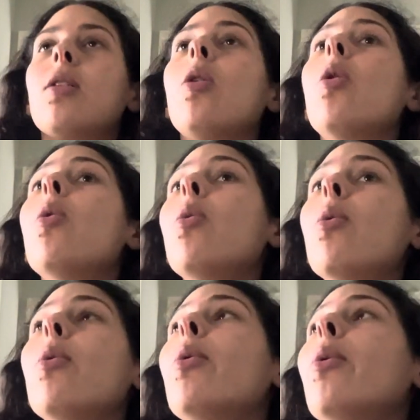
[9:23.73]

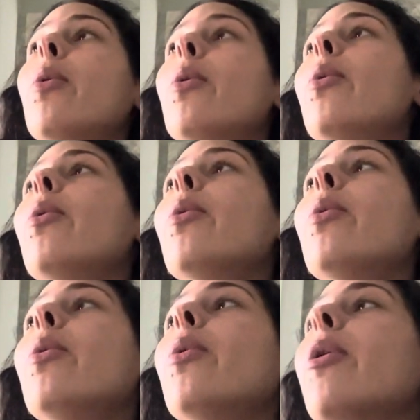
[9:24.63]

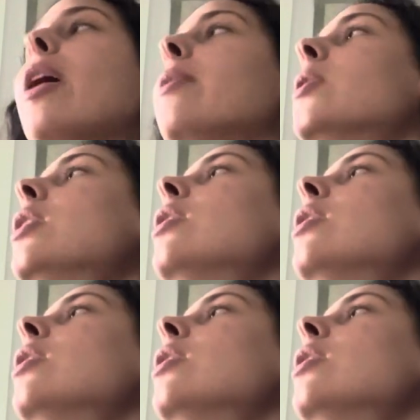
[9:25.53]
oh, okay.